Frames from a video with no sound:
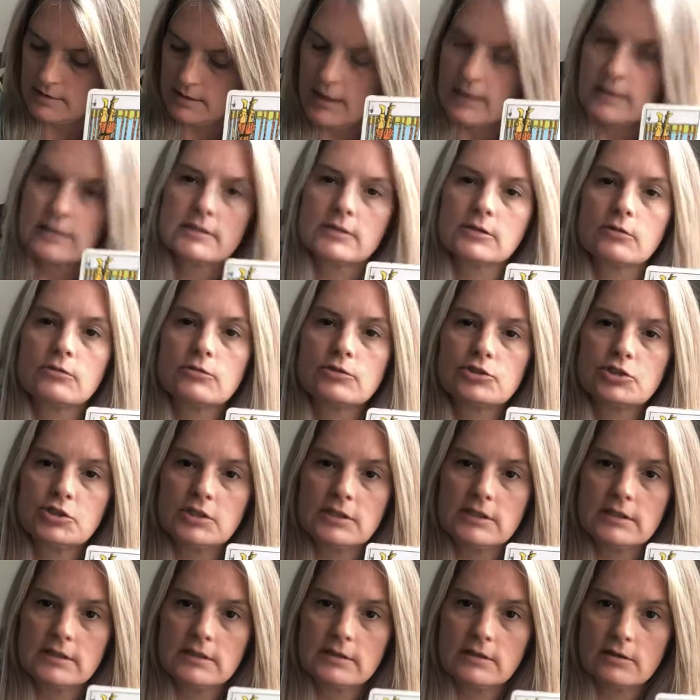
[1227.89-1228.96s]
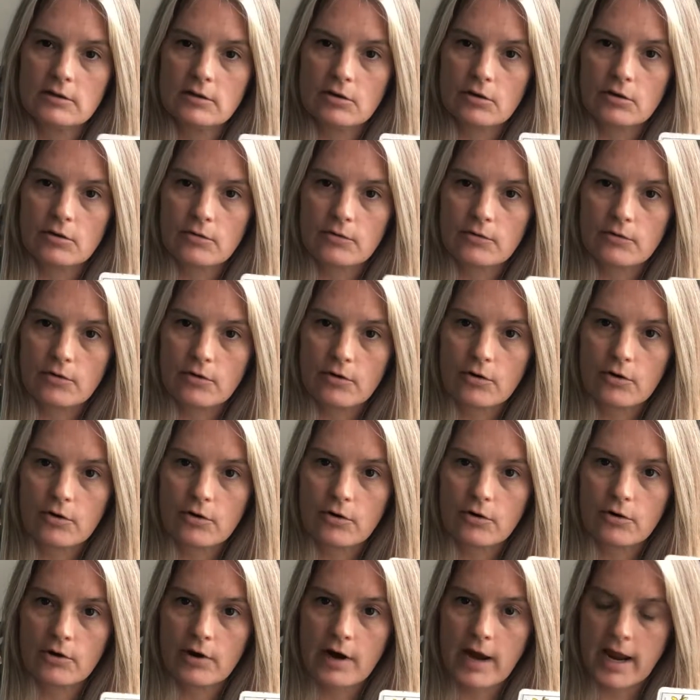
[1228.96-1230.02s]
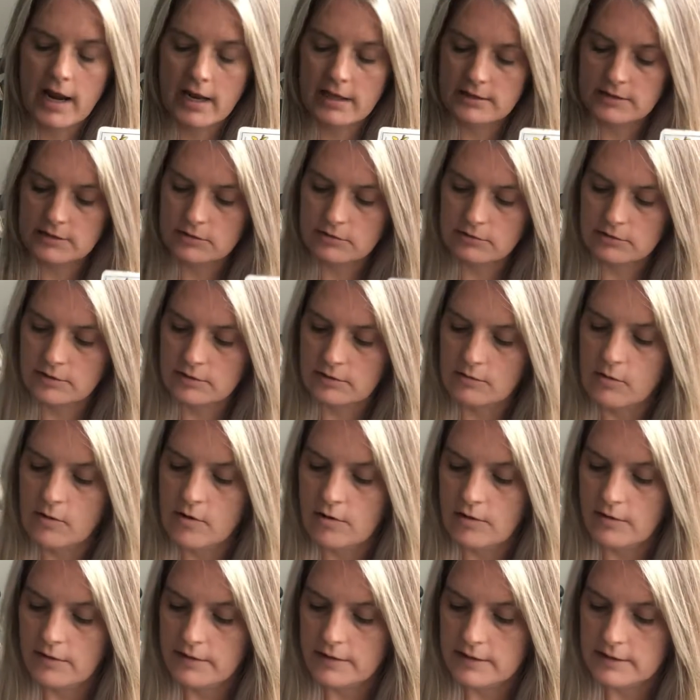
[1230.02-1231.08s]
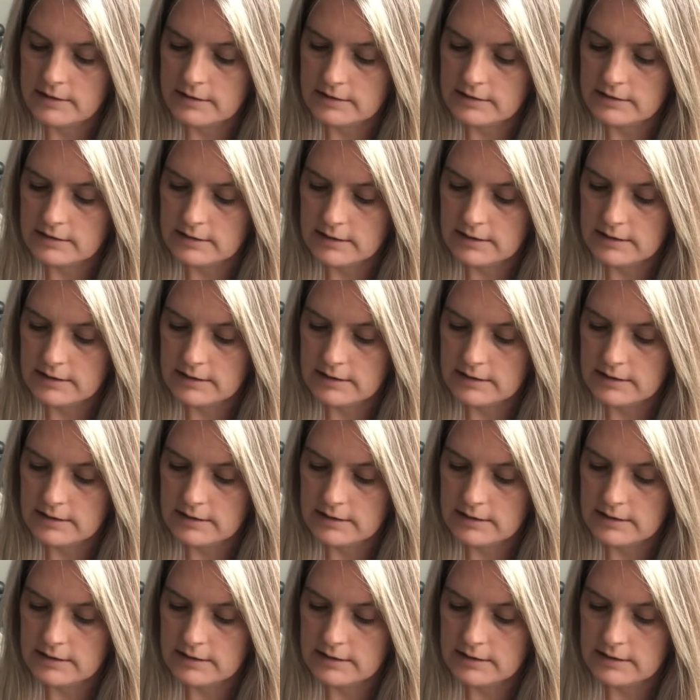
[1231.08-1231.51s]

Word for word: And so she, her, her answer to all this